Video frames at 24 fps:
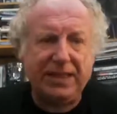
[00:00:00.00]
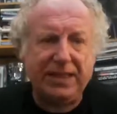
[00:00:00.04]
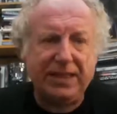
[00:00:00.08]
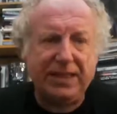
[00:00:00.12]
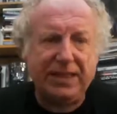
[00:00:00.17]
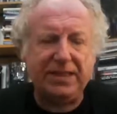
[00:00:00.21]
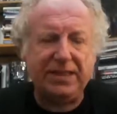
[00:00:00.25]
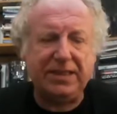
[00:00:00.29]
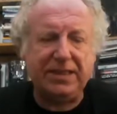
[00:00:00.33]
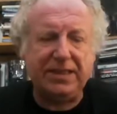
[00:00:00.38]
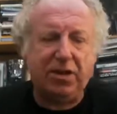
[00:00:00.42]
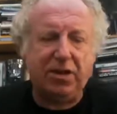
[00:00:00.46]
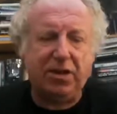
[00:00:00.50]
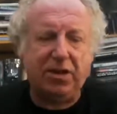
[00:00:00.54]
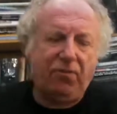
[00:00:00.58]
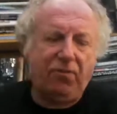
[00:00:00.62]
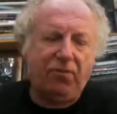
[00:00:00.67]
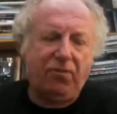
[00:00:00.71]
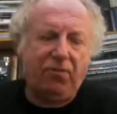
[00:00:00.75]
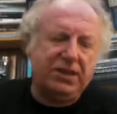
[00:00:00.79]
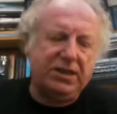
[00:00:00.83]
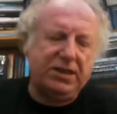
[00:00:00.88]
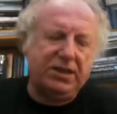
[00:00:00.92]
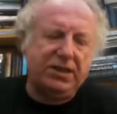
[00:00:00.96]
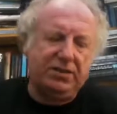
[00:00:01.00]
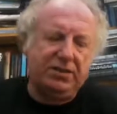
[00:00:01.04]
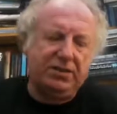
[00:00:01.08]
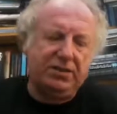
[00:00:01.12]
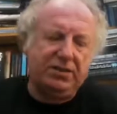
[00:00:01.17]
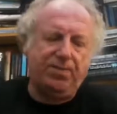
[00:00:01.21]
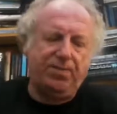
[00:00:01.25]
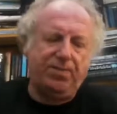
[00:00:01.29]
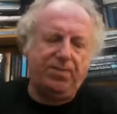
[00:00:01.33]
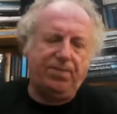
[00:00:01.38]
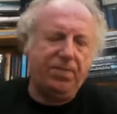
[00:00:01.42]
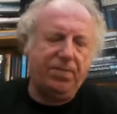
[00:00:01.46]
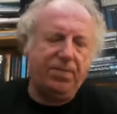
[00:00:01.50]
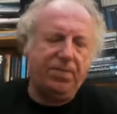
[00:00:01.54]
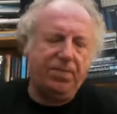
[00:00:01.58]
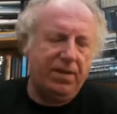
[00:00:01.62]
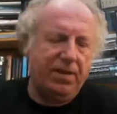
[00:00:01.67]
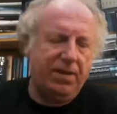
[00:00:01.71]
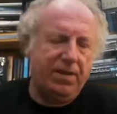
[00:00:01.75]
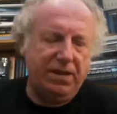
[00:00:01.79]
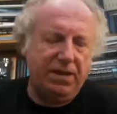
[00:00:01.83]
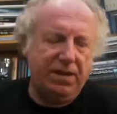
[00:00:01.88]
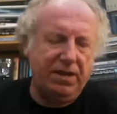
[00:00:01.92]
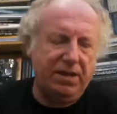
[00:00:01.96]
of Basis conferences and,
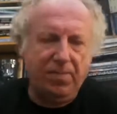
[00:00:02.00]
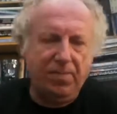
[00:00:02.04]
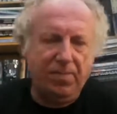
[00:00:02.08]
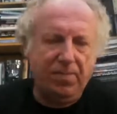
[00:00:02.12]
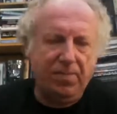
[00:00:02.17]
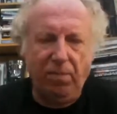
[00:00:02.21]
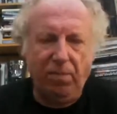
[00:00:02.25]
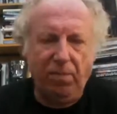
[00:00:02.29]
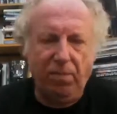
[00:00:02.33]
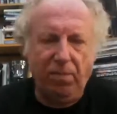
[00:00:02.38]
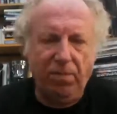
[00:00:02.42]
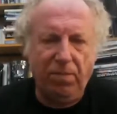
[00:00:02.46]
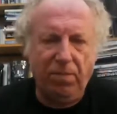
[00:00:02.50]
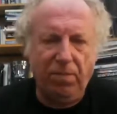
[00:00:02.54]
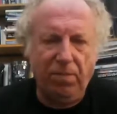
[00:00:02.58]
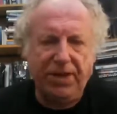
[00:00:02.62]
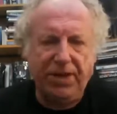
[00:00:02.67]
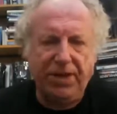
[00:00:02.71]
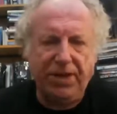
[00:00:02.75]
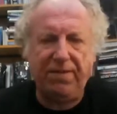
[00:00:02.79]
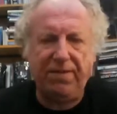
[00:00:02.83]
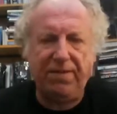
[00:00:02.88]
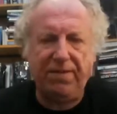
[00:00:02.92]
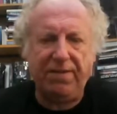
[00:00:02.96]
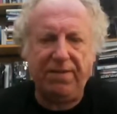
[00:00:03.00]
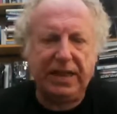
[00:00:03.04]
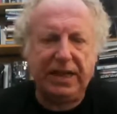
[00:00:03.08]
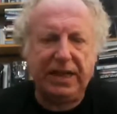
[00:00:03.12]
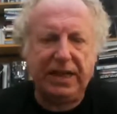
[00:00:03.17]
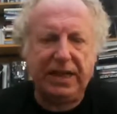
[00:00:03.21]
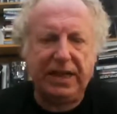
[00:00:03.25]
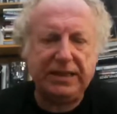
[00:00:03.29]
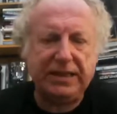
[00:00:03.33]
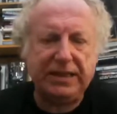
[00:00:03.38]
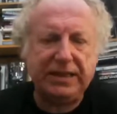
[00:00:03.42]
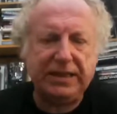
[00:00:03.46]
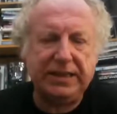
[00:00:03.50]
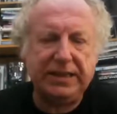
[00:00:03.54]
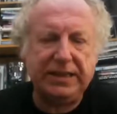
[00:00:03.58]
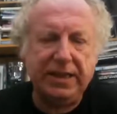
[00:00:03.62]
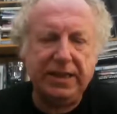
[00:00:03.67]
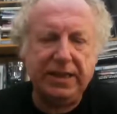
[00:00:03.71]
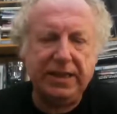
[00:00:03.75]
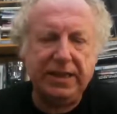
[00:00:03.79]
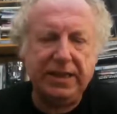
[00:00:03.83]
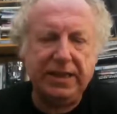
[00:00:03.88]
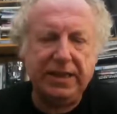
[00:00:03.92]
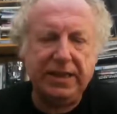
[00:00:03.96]
and small mini events,
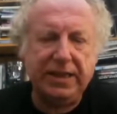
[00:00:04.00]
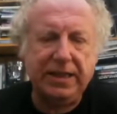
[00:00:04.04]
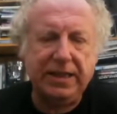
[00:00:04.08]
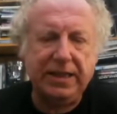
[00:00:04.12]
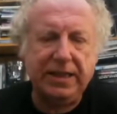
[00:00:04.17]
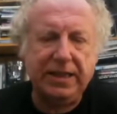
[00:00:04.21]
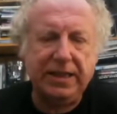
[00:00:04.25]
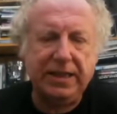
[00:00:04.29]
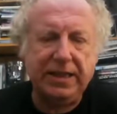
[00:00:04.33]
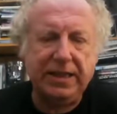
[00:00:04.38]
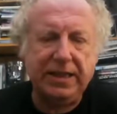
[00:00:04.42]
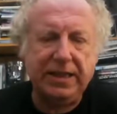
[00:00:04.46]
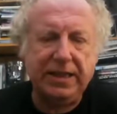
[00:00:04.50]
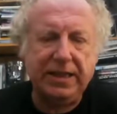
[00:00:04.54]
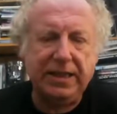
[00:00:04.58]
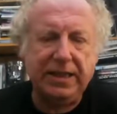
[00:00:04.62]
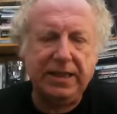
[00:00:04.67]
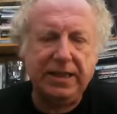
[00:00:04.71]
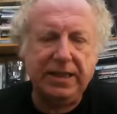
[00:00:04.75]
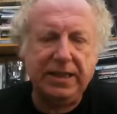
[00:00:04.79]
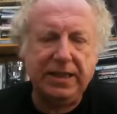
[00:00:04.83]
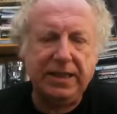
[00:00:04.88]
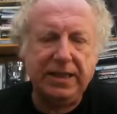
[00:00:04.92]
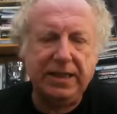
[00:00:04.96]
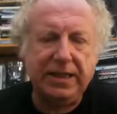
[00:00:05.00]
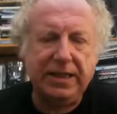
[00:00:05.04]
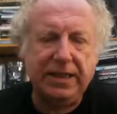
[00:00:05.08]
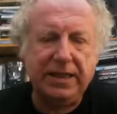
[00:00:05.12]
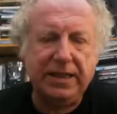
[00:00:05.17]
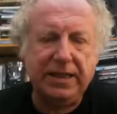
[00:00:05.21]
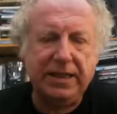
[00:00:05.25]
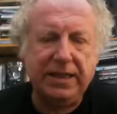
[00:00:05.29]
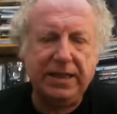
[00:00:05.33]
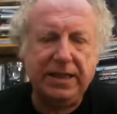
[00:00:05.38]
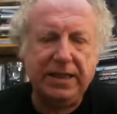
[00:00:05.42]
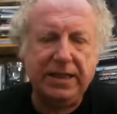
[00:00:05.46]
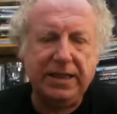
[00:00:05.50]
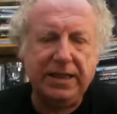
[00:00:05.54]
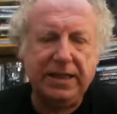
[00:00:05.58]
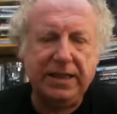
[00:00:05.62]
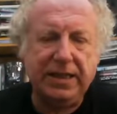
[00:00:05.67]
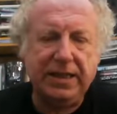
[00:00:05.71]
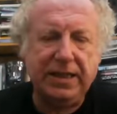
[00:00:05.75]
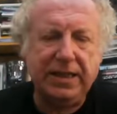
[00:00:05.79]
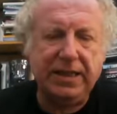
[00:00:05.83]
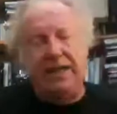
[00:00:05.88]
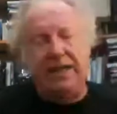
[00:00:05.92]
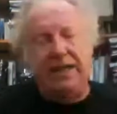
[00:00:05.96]
and were effectively
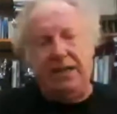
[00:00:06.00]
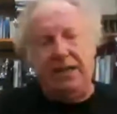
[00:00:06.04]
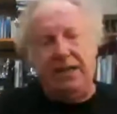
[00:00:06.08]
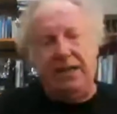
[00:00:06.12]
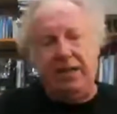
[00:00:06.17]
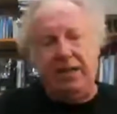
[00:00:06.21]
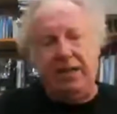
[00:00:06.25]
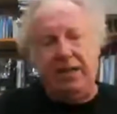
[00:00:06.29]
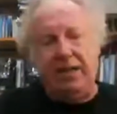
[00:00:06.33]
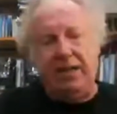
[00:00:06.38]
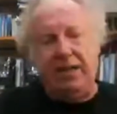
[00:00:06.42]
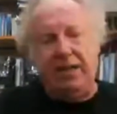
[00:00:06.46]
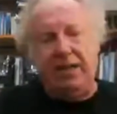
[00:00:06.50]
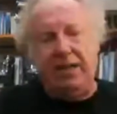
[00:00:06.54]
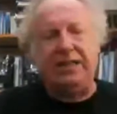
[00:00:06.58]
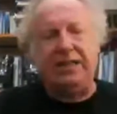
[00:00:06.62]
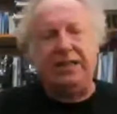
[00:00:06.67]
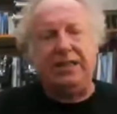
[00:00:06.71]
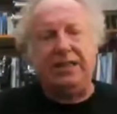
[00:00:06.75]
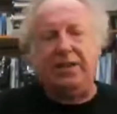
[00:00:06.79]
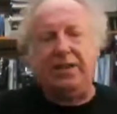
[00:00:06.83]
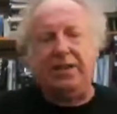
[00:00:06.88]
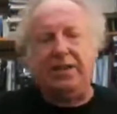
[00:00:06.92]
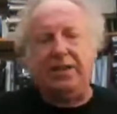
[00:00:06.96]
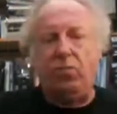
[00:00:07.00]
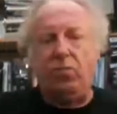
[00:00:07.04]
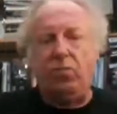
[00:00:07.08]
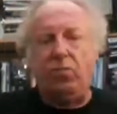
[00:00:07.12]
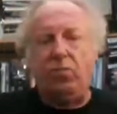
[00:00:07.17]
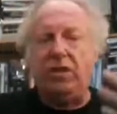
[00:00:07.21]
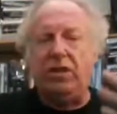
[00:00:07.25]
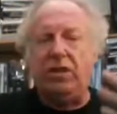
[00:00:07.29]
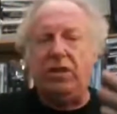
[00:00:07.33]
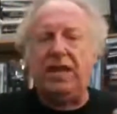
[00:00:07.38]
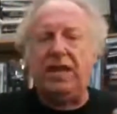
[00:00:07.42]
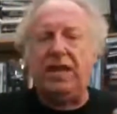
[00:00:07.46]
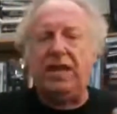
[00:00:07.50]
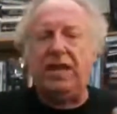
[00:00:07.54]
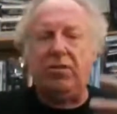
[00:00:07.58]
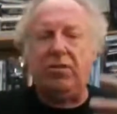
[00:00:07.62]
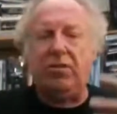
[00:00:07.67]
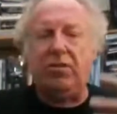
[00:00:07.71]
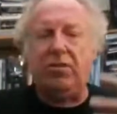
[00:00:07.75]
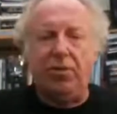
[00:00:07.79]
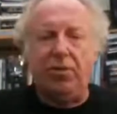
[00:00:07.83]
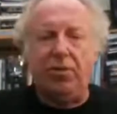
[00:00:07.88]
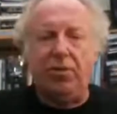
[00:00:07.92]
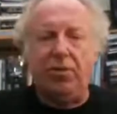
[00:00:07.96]
almost like a double act. And they,
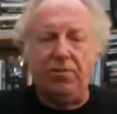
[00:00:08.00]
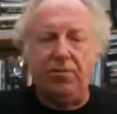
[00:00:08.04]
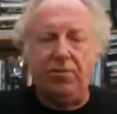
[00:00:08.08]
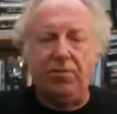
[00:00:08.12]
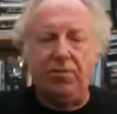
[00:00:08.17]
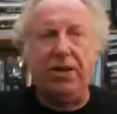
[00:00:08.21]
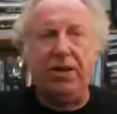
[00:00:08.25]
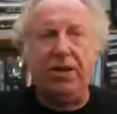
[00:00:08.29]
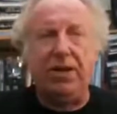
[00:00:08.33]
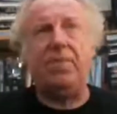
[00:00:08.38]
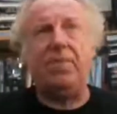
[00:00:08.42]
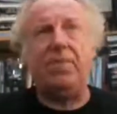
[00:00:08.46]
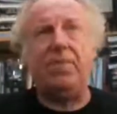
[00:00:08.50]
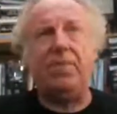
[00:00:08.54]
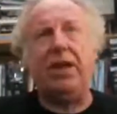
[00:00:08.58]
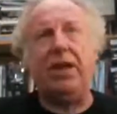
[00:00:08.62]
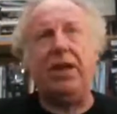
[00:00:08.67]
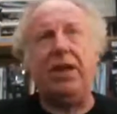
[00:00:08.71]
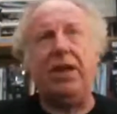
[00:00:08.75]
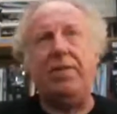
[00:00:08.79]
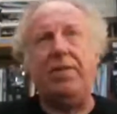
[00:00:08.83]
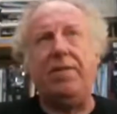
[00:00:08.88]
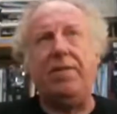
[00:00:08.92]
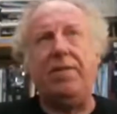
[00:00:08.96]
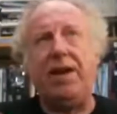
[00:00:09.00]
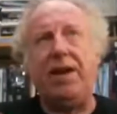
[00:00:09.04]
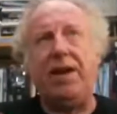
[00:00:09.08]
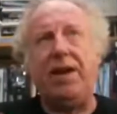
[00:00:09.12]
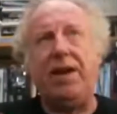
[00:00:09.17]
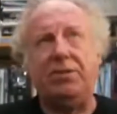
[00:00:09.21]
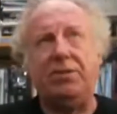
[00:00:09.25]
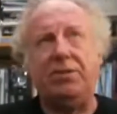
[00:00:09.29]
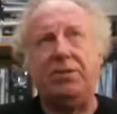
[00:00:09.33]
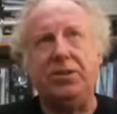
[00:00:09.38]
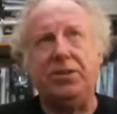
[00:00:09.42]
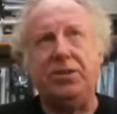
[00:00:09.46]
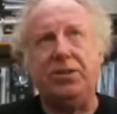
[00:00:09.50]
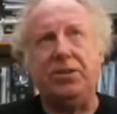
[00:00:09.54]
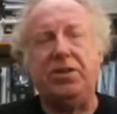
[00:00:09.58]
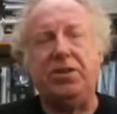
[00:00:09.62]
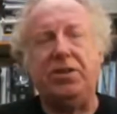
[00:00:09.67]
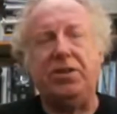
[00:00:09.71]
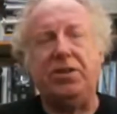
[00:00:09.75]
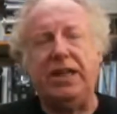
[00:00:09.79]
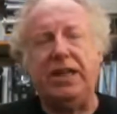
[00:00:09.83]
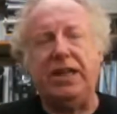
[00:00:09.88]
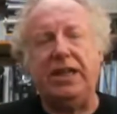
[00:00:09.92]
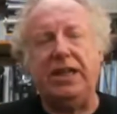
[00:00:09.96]
Sarah would do her bit, and then Max would do
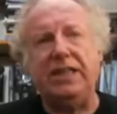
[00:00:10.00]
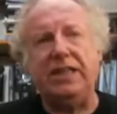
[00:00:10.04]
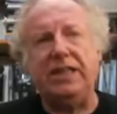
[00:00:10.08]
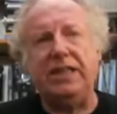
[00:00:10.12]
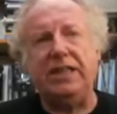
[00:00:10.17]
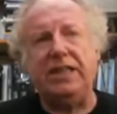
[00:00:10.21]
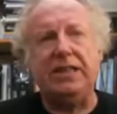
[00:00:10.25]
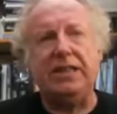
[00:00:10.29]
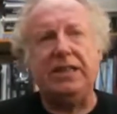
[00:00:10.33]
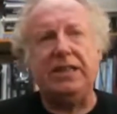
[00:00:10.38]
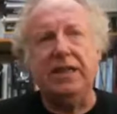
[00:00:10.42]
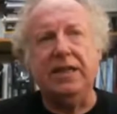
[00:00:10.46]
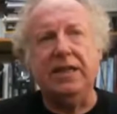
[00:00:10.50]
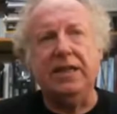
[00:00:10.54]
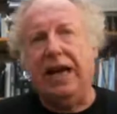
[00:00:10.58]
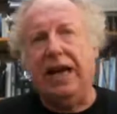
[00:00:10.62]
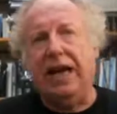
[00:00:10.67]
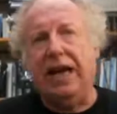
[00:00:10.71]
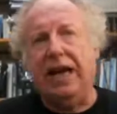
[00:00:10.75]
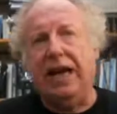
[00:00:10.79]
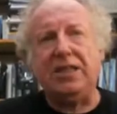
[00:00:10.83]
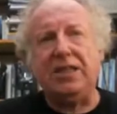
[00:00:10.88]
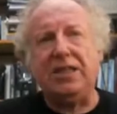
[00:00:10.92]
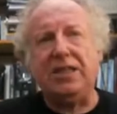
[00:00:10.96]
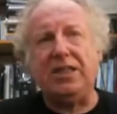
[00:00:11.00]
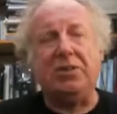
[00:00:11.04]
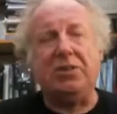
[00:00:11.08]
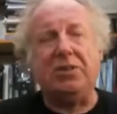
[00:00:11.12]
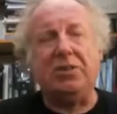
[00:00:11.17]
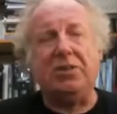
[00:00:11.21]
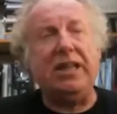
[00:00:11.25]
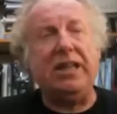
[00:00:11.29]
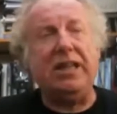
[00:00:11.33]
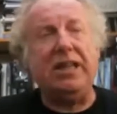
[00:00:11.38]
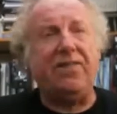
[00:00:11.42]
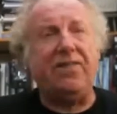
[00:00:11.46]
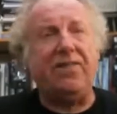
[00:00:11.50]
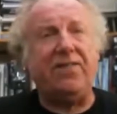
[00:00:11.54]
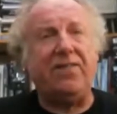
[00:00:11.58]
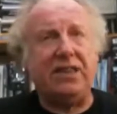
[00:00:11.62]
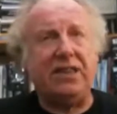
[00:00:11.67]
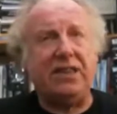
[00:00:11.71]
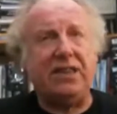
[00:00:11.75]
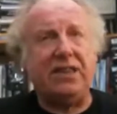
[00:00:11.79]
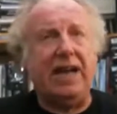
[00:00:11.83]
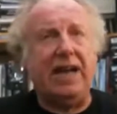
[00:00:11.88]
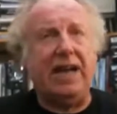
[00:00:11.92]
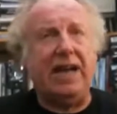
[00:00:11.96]
her his. And this was really the
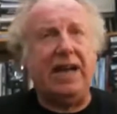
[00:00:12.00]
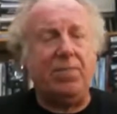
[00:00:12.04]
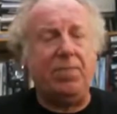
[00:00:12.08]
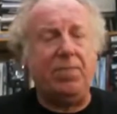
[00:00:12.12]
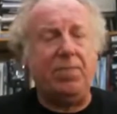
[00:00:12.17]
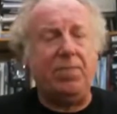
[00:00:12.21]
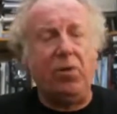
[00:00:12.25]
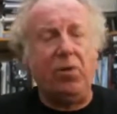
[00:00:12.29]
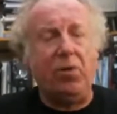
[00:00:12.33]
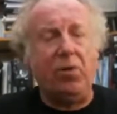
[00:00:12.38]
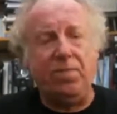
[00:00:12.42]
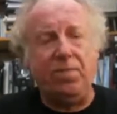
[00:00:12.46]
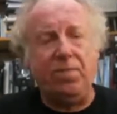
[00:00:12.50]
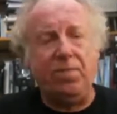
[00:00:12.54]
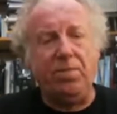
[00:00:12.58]
first time they were both